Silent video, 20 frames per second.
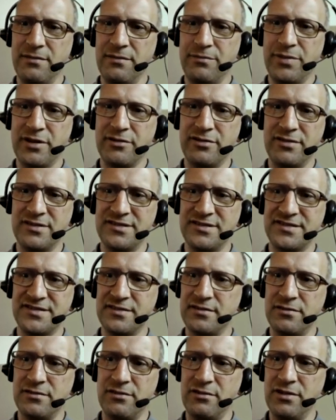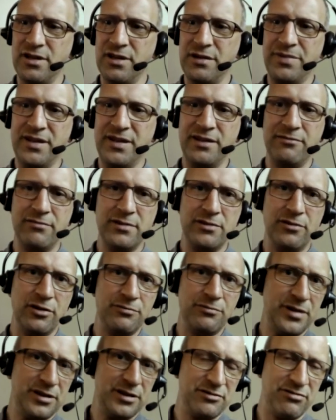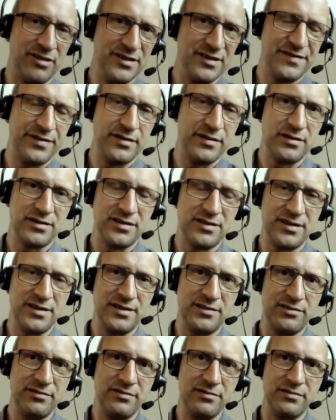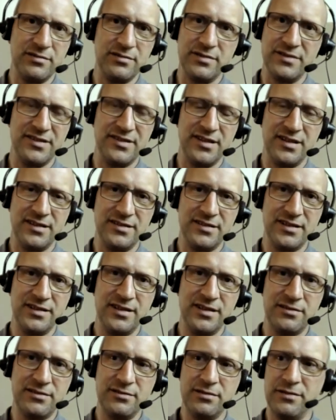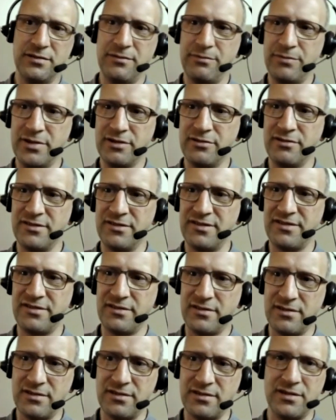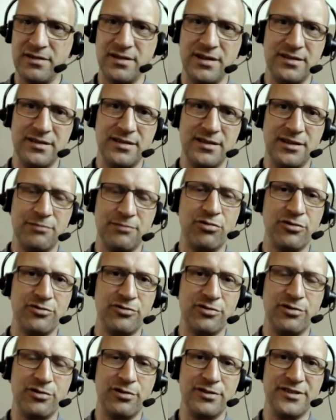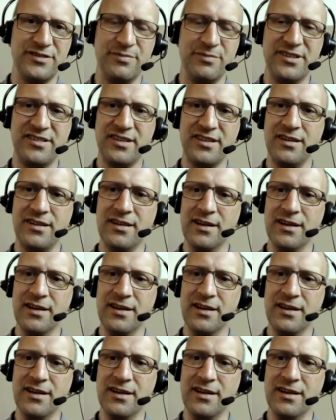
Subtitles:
Because non-IP will not be transferred into the internet because internet protocol is missing.